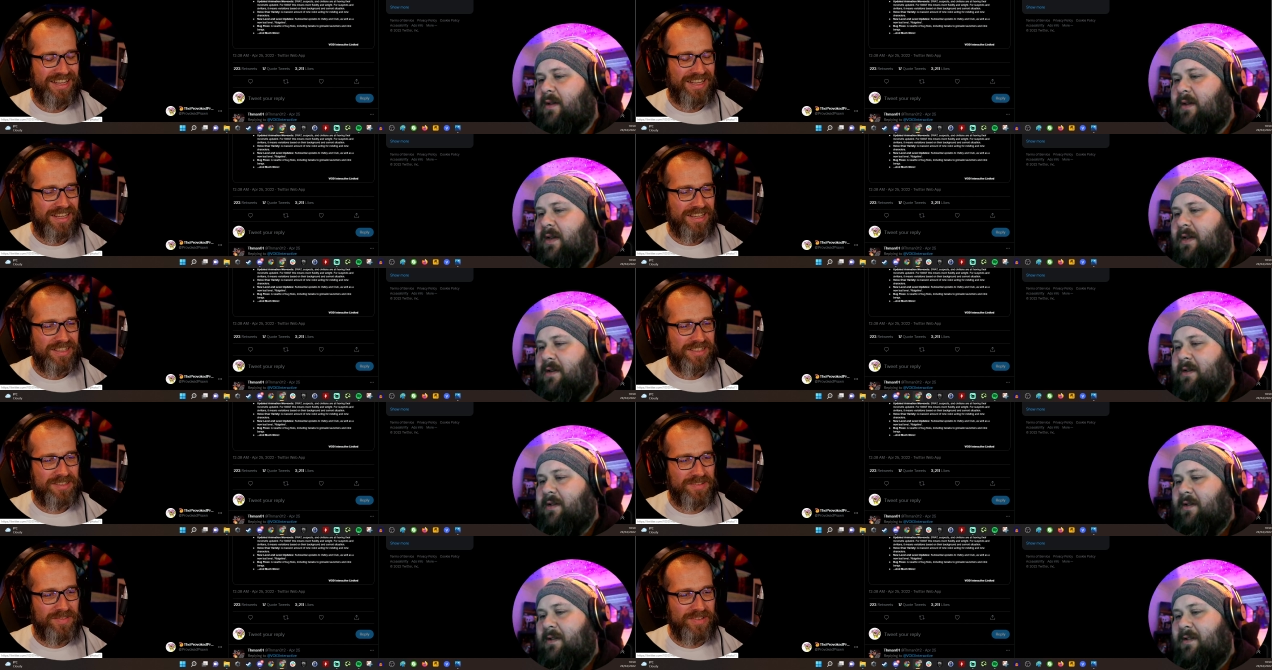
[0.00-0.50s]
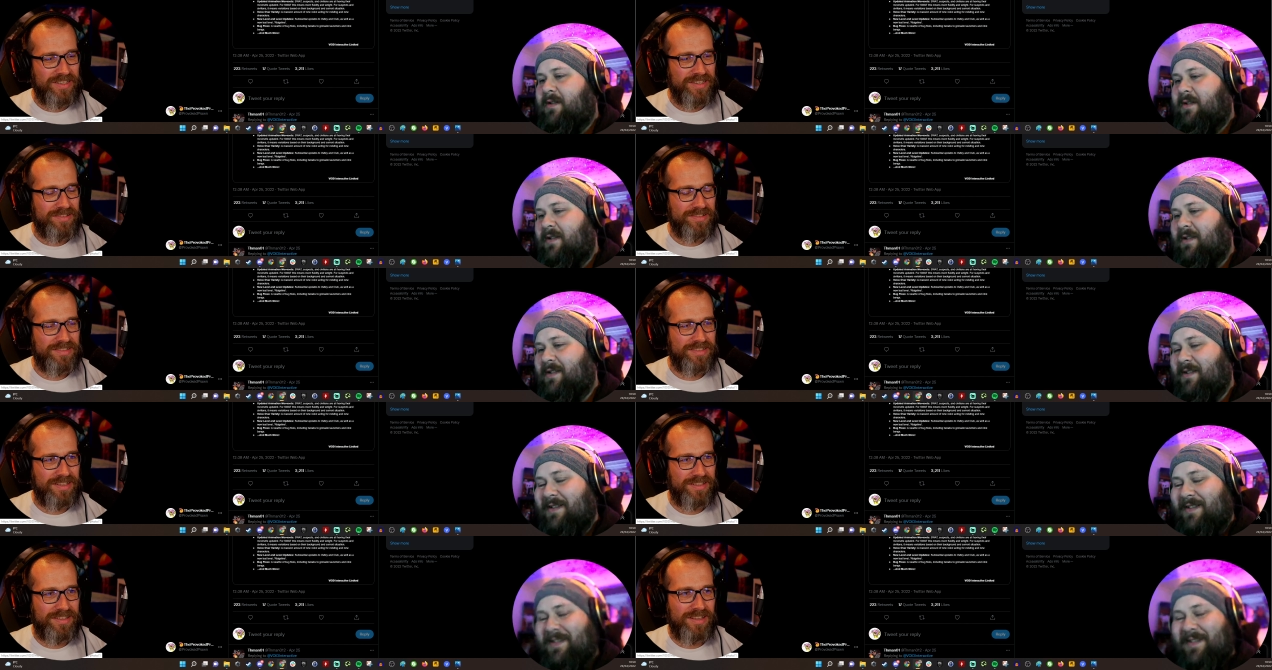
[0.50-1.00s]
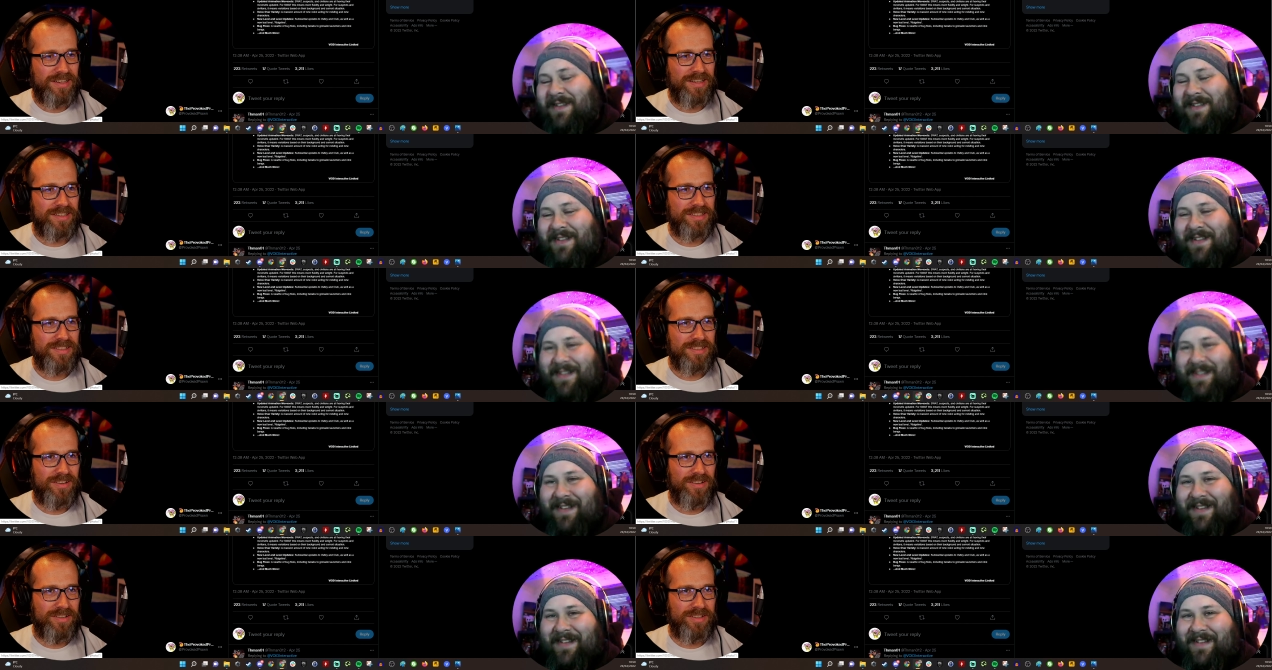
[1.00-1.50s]
Speaker 1: Someone else said they'd
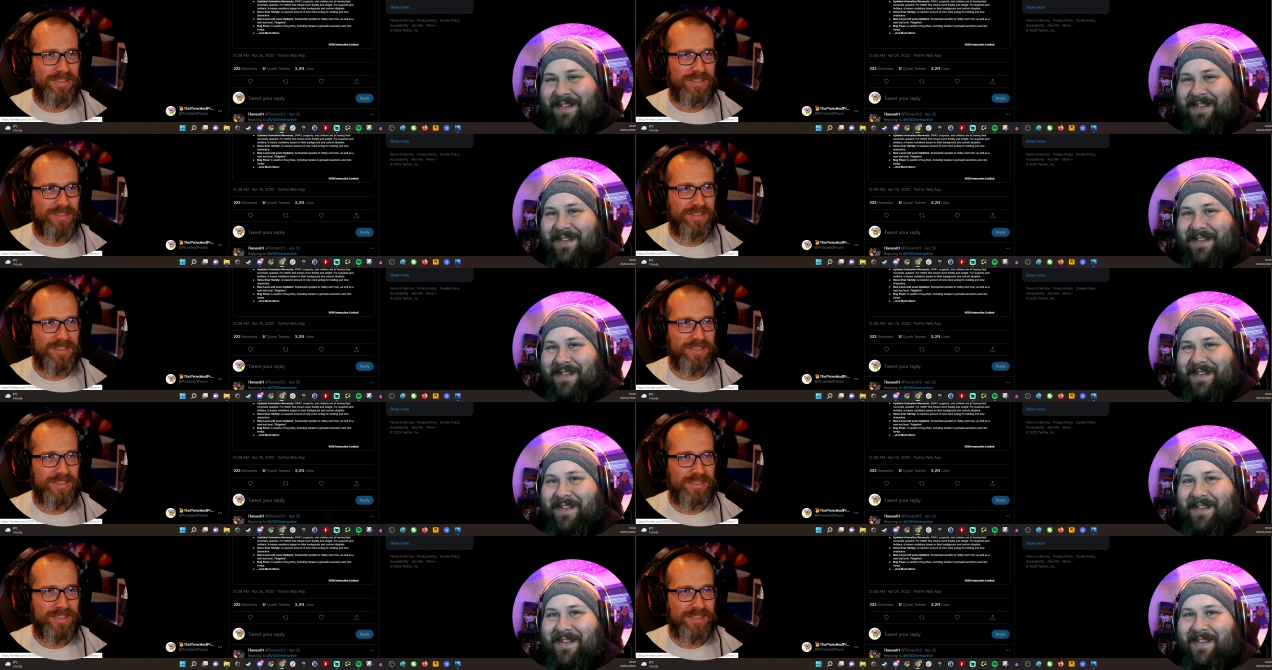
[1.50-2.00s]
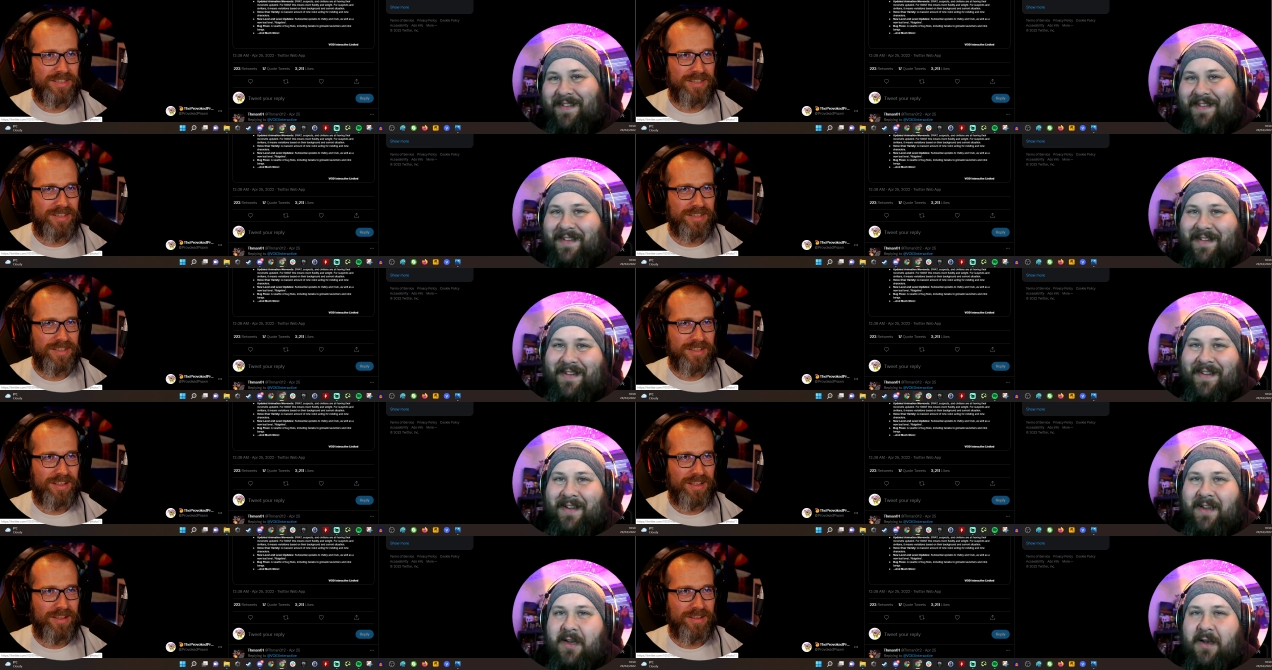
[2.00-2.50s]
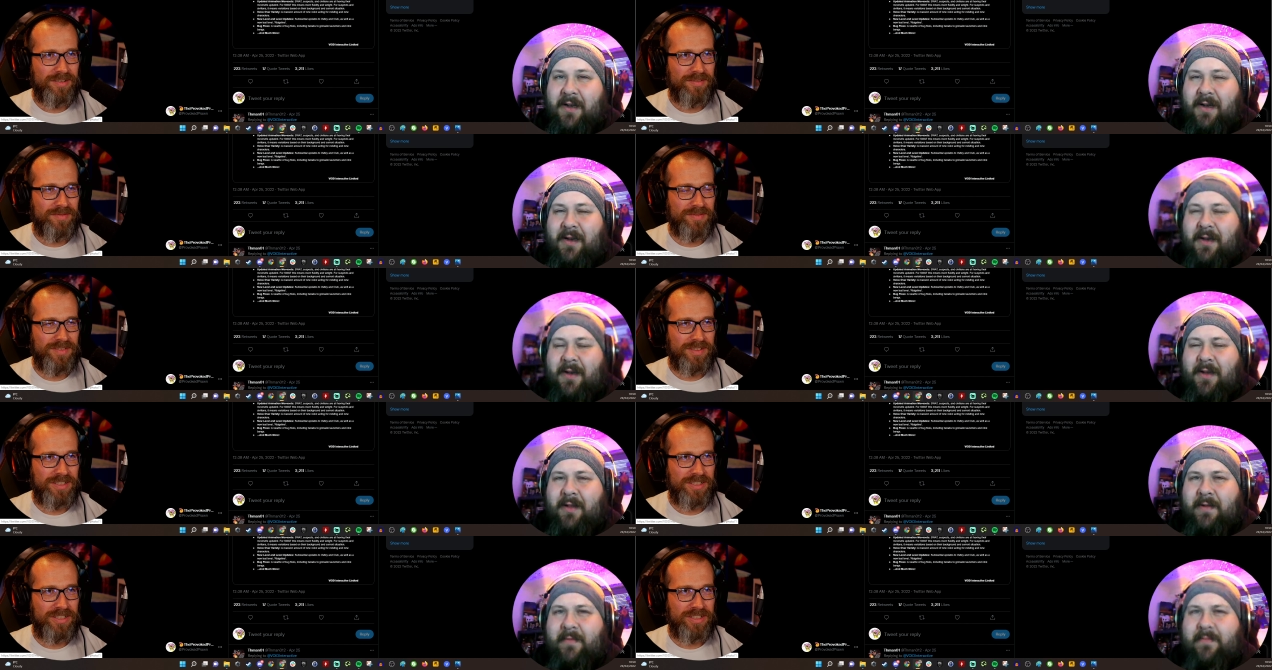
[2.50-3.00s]
assigned uh,
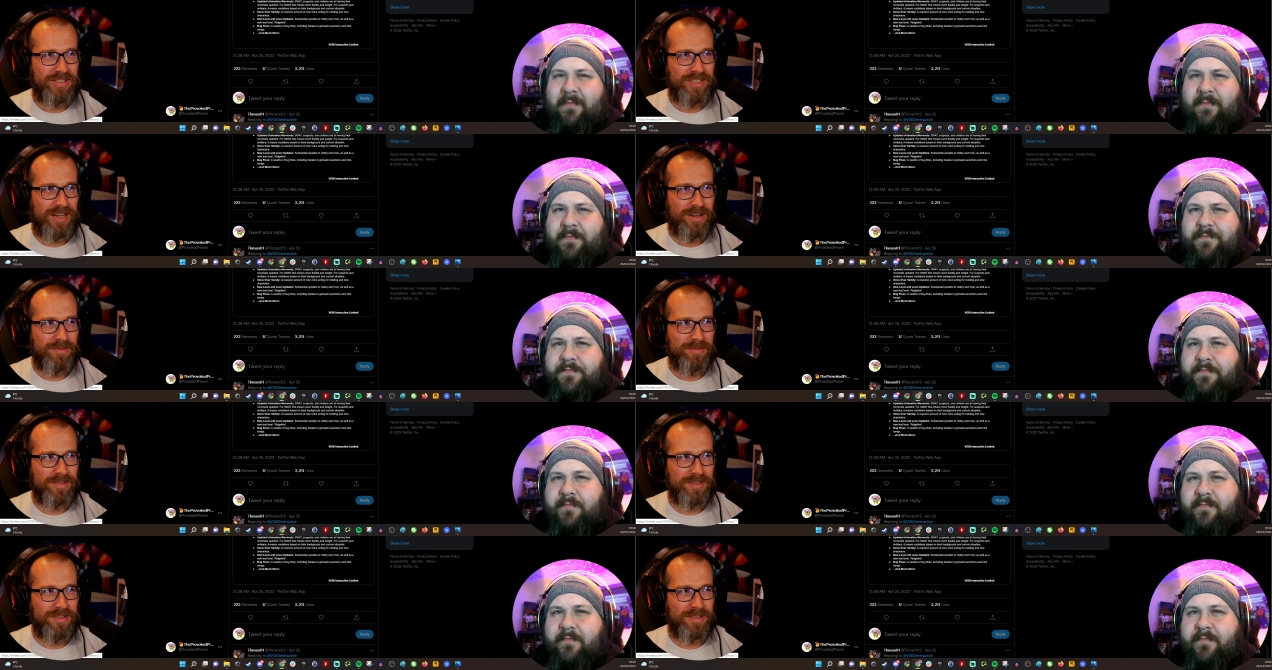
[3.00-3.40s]
the shout to